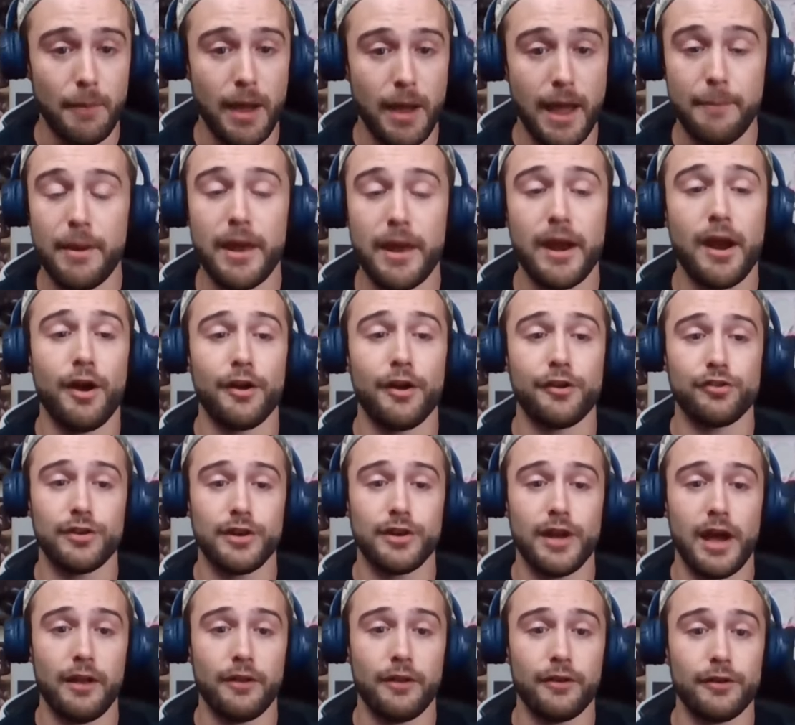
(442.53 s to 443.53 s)
I bet
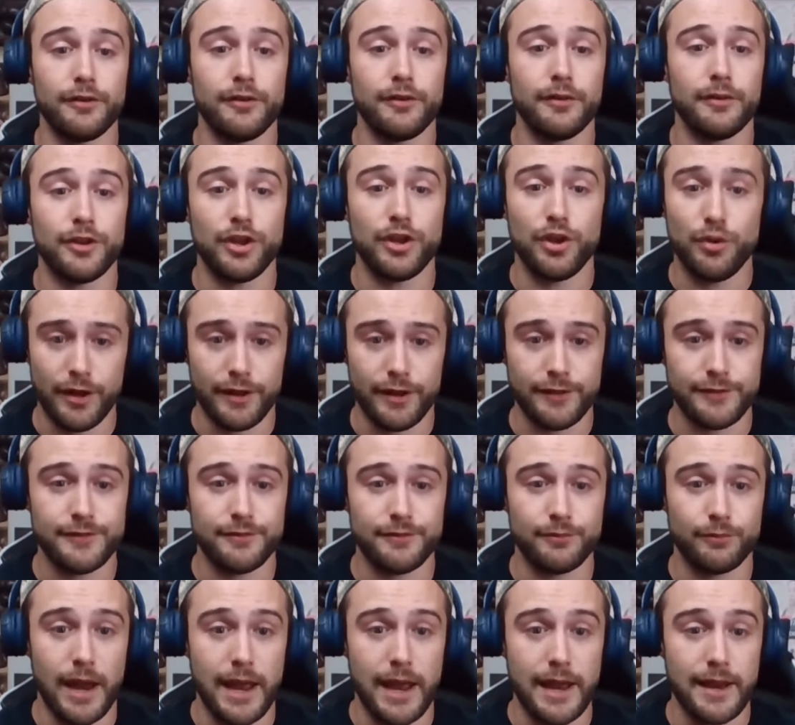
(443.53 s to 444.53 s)
$100 units,
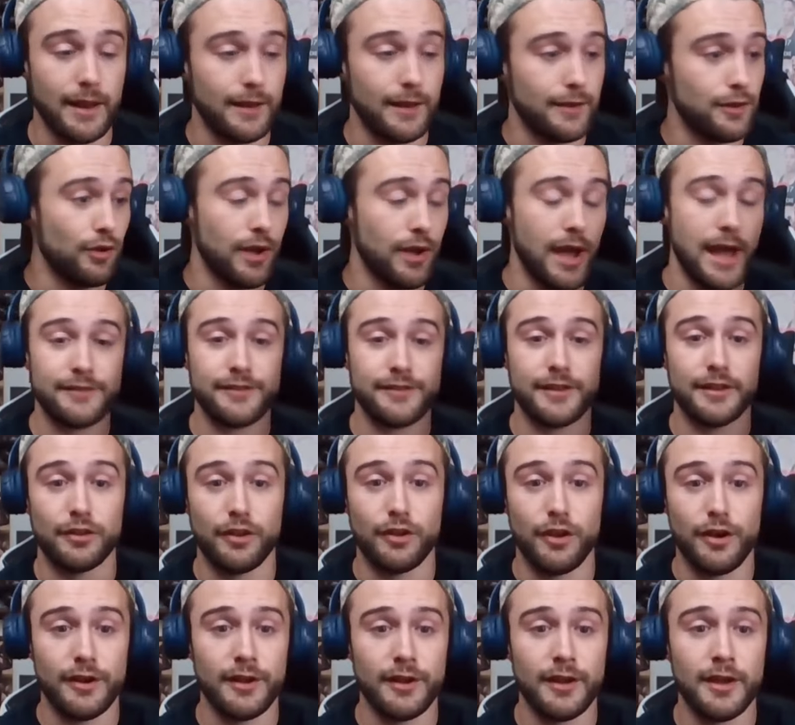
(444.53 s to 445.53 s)
right? And you guys can
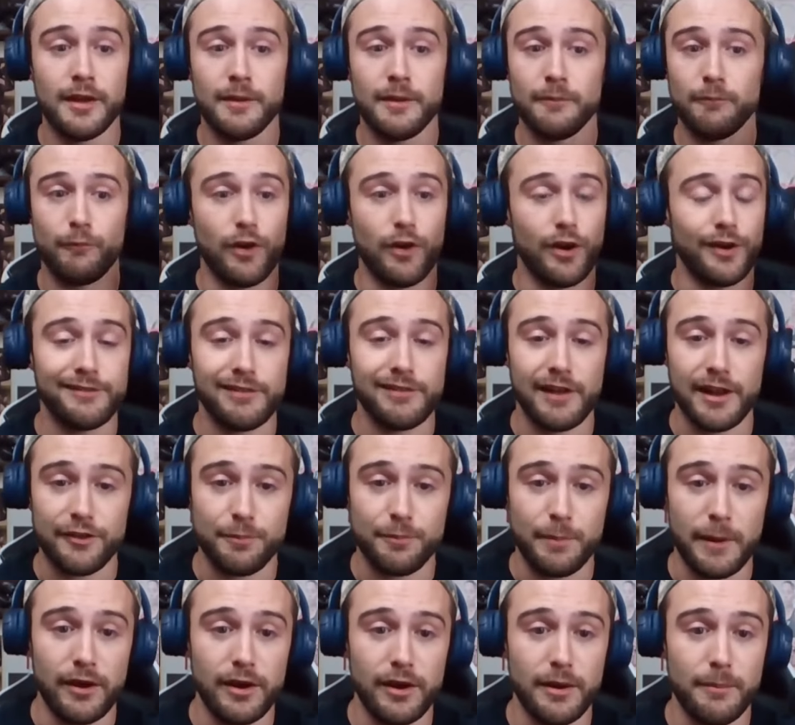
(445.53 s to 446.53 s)
look very
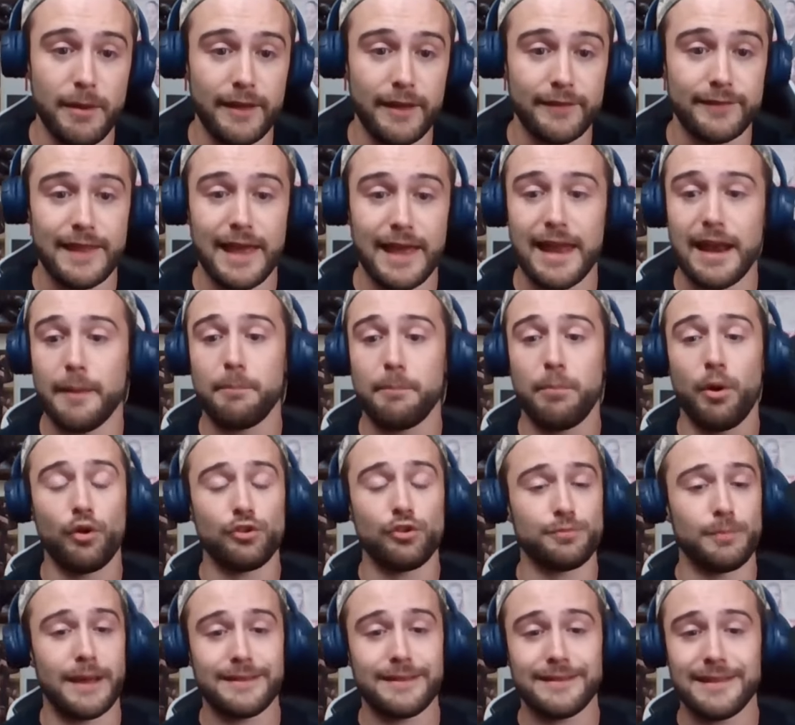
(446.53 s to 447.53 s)
transparent about that. I
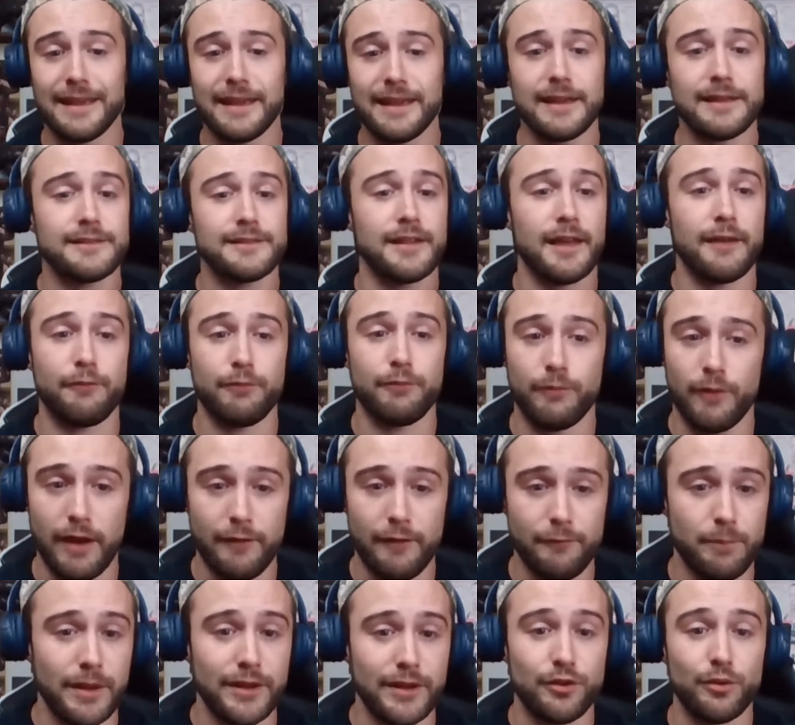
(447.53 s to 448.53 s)
post my tickets.
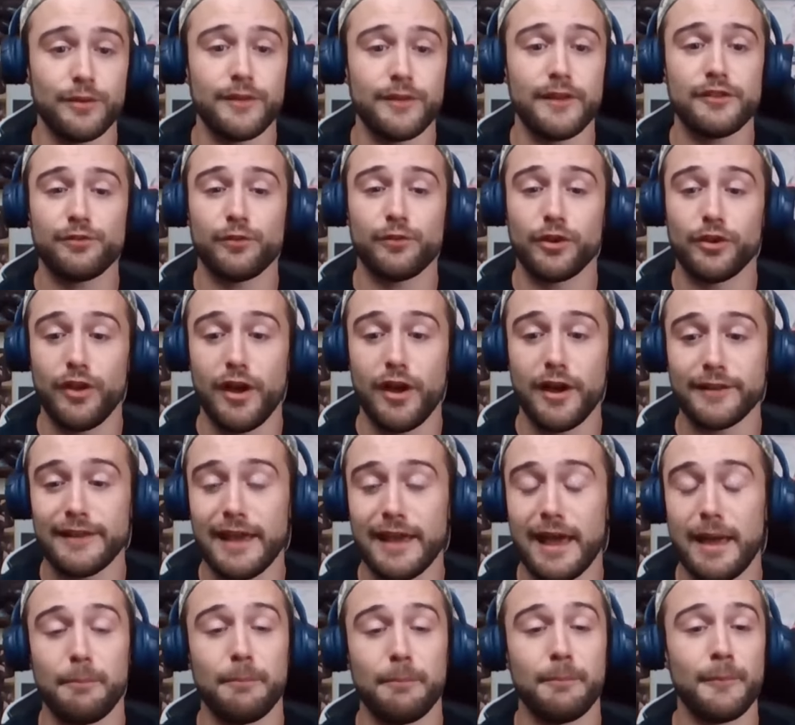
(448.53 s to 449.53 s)
I've been doing this for a long
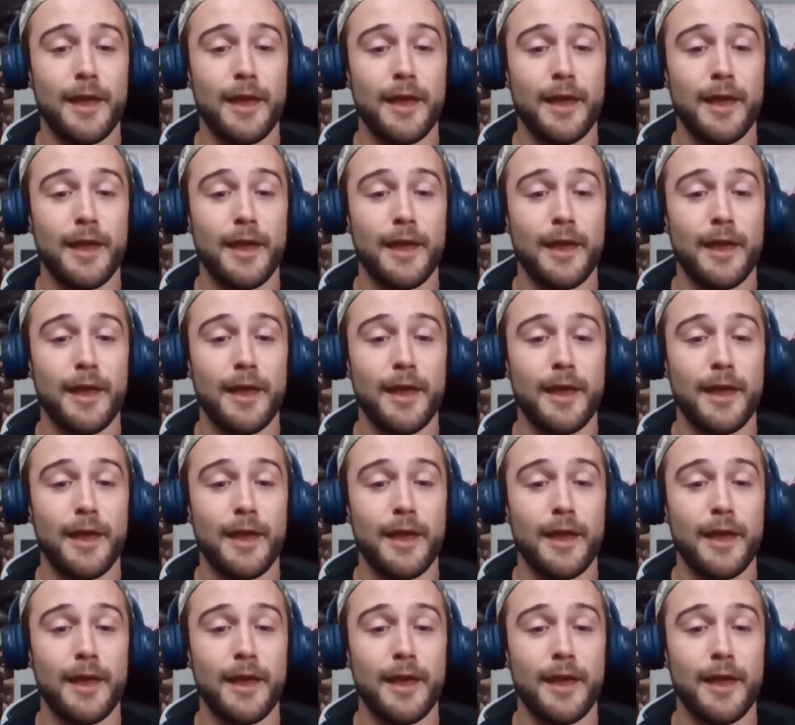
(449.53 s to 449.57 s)
time.